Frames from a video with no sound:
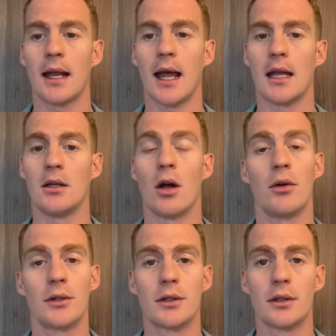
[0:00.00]
a
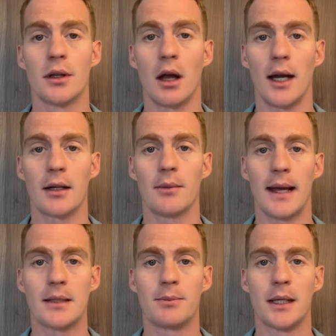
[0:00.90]
note item
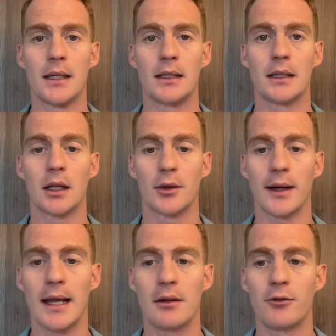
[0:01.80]
has been
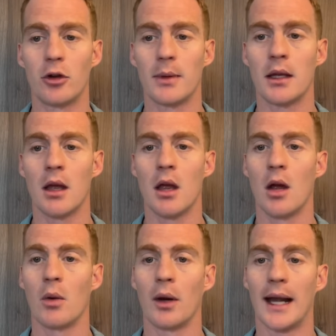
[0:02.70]
created for me
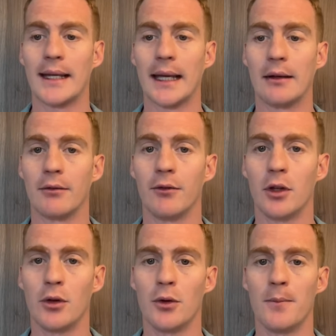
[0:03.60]
where I can
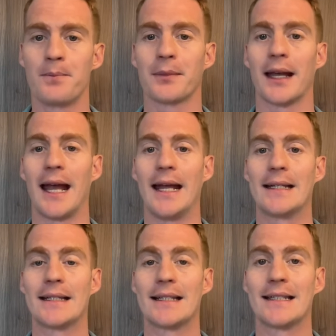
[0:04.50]
view
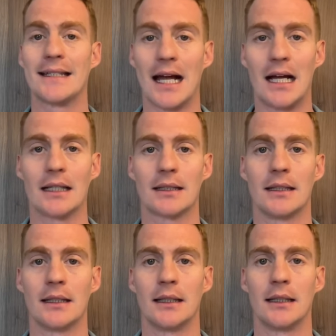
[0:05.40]
and start
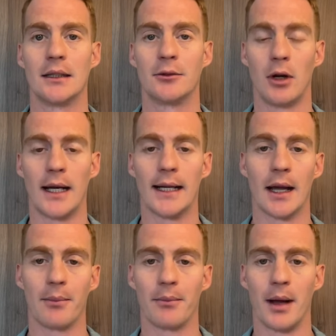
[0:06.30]
writing
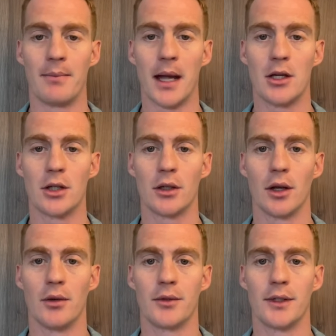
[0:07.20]
up my patient
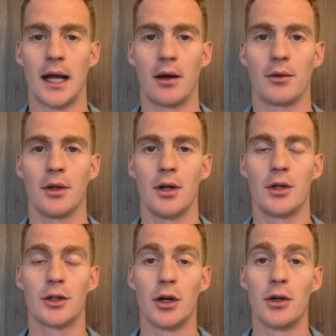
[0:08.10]
notes. Now,
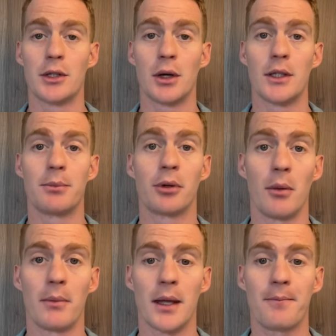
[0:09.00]
Denota is going to
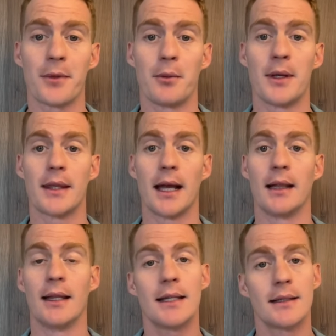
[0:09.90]
prompt me with a
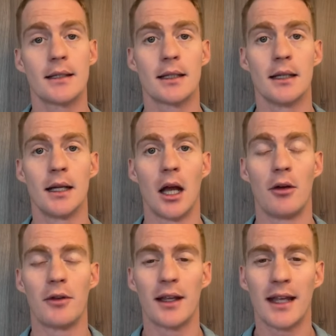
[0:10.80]
list
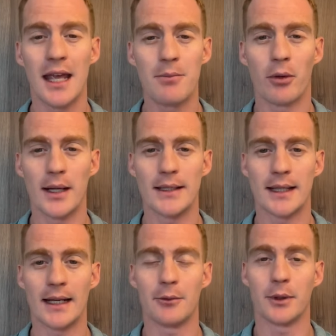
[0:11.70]
of key points
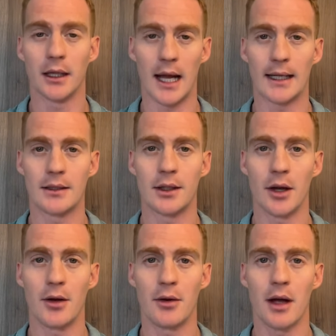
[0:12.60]
that it would like to
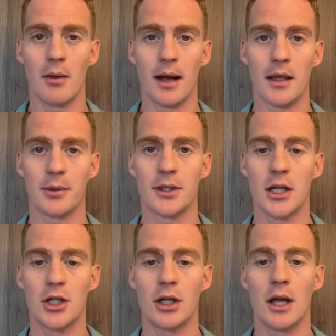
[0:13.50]
know about the
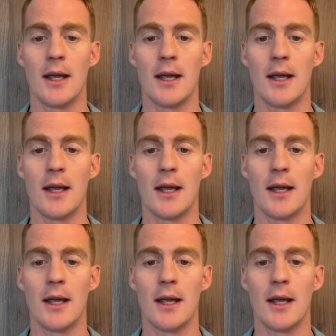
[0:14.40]
procedure.